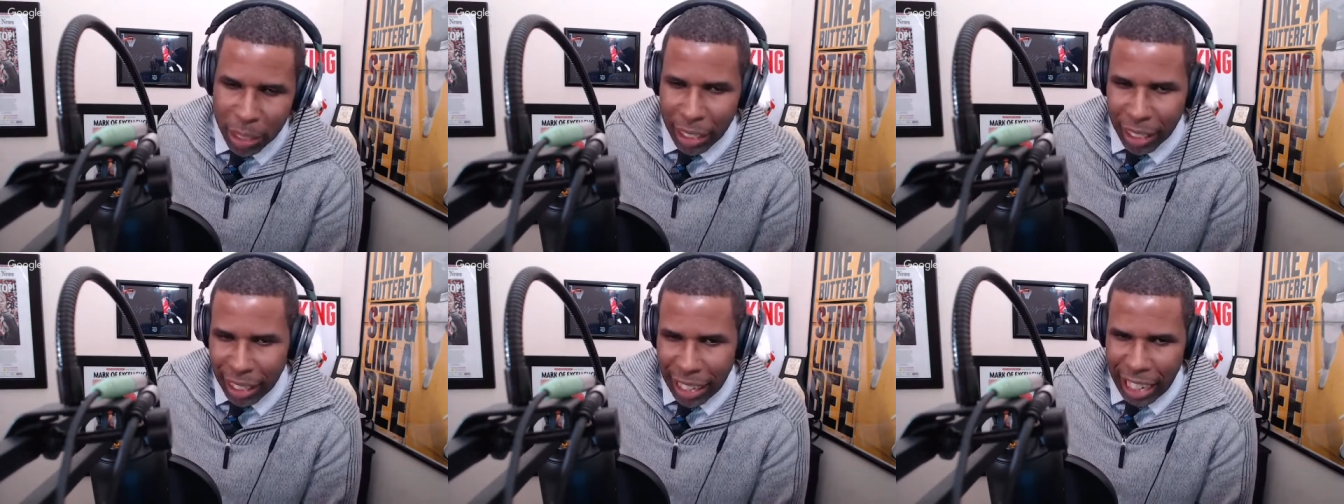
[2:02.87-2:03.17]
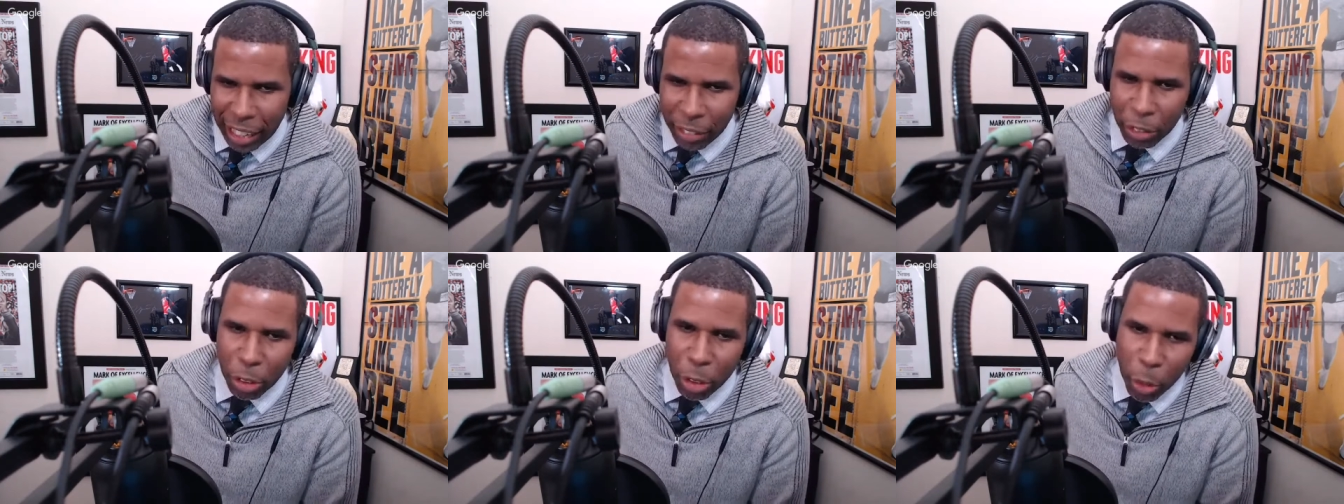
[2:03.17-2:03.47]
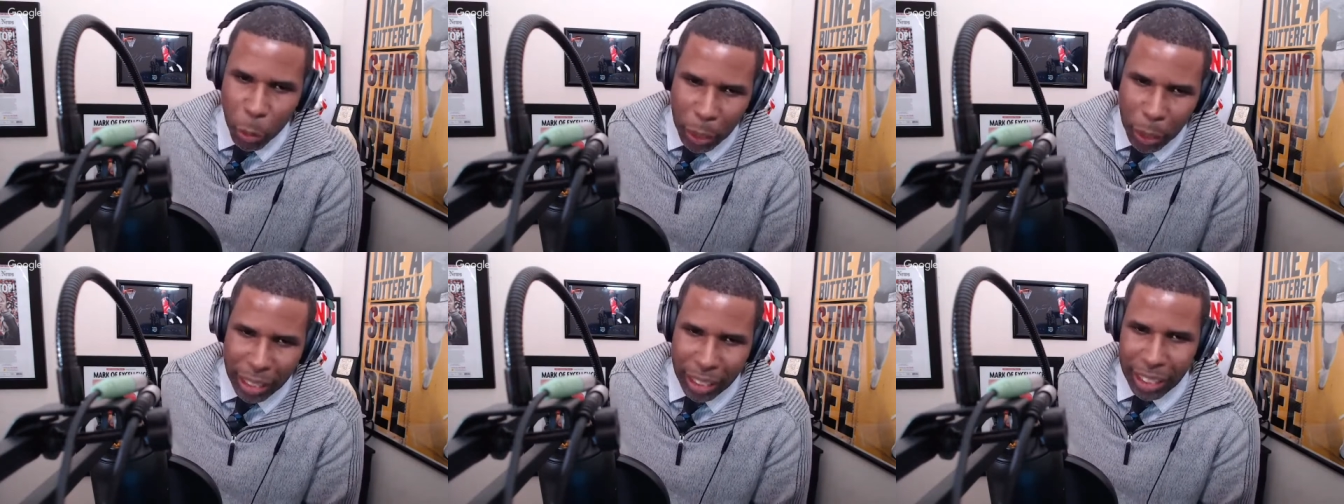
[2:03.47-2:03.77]
your lateral
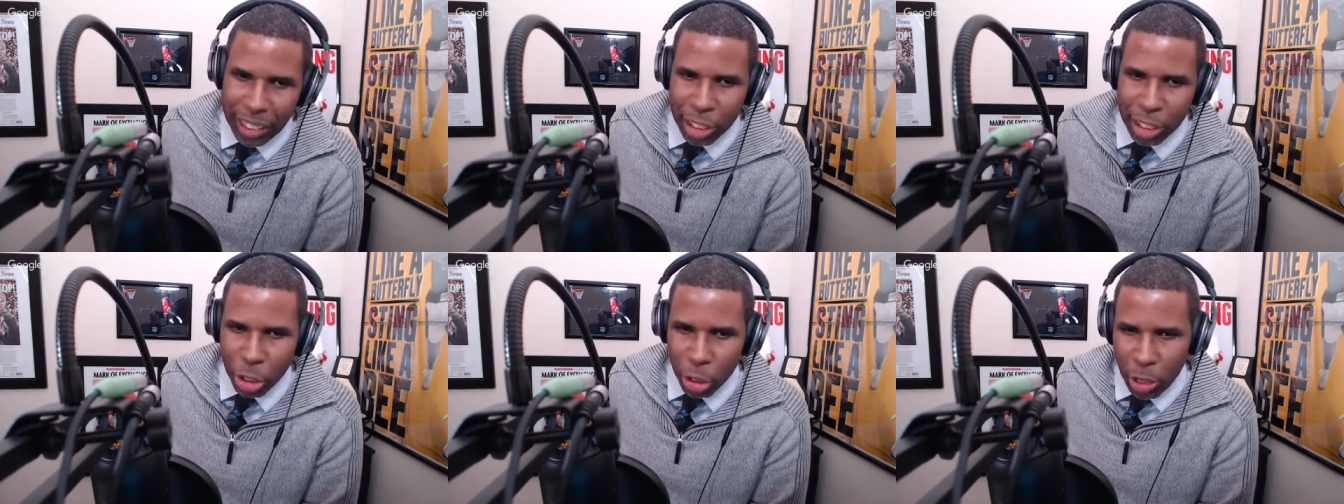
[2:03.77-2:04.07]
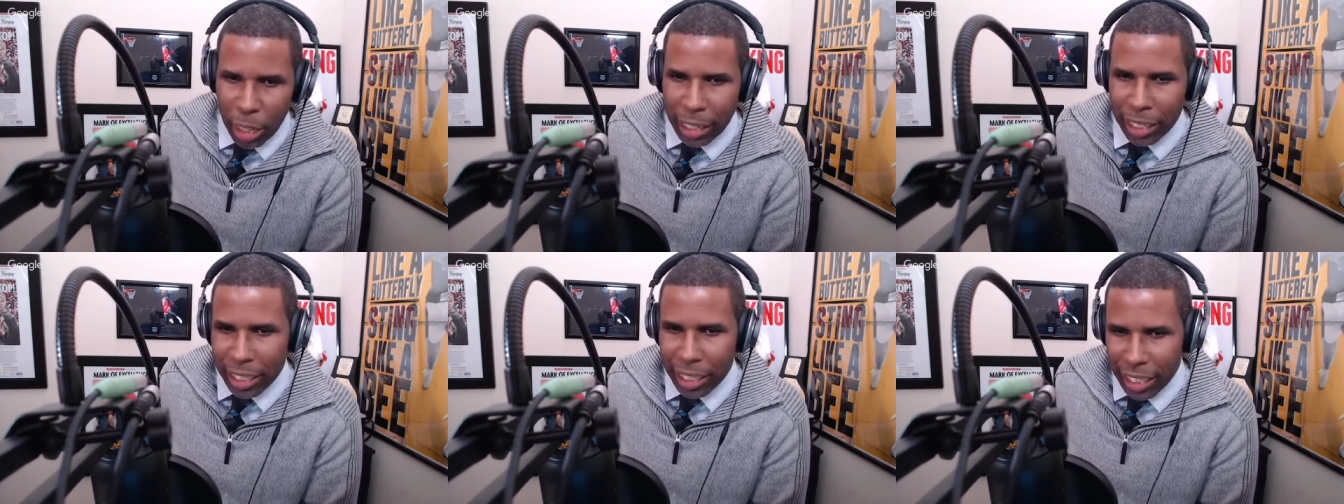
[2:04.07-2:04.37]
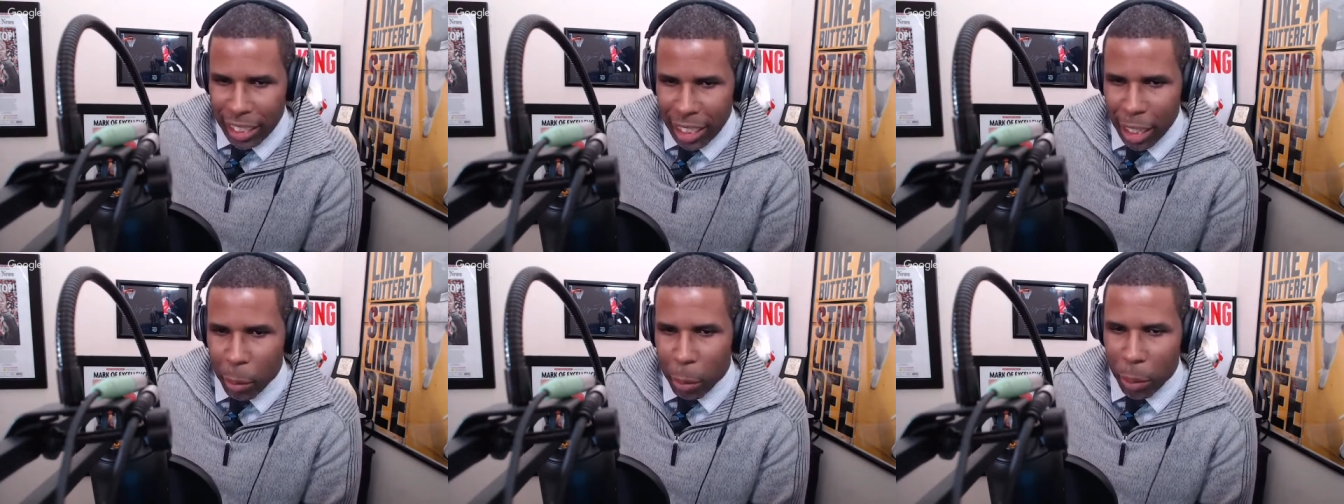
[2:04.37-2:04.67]
quickness. You tried to
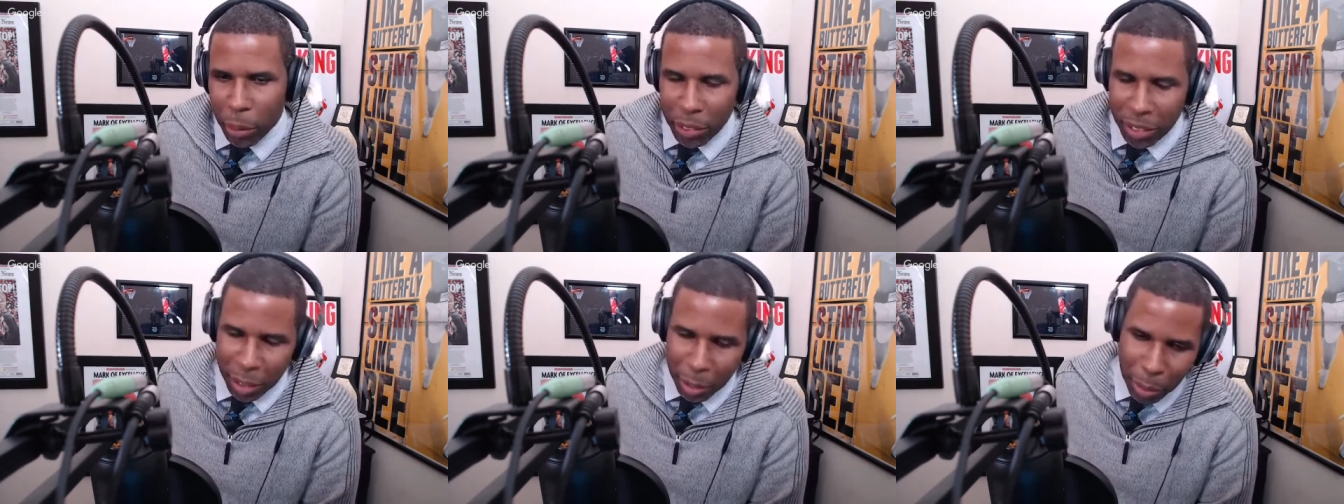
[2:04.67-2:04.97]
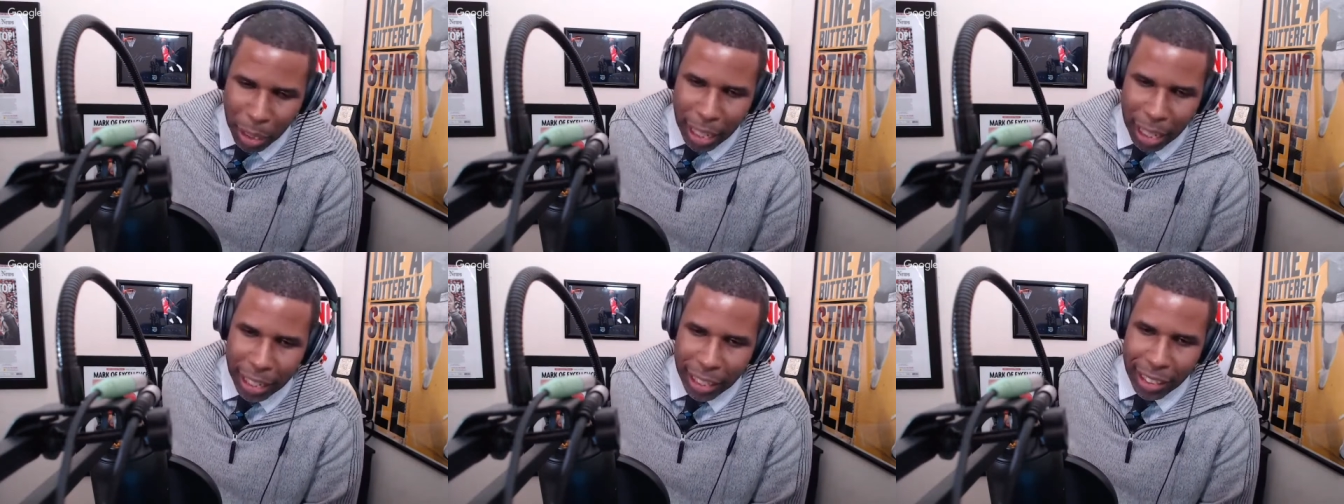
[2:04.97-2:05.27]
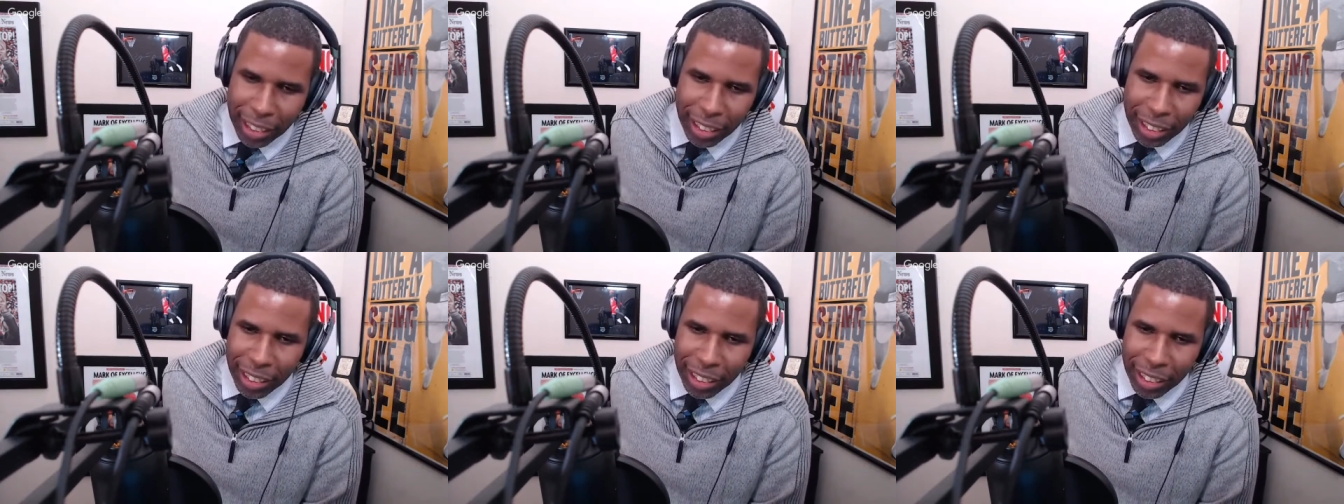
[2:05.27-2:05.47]
D up on somebody.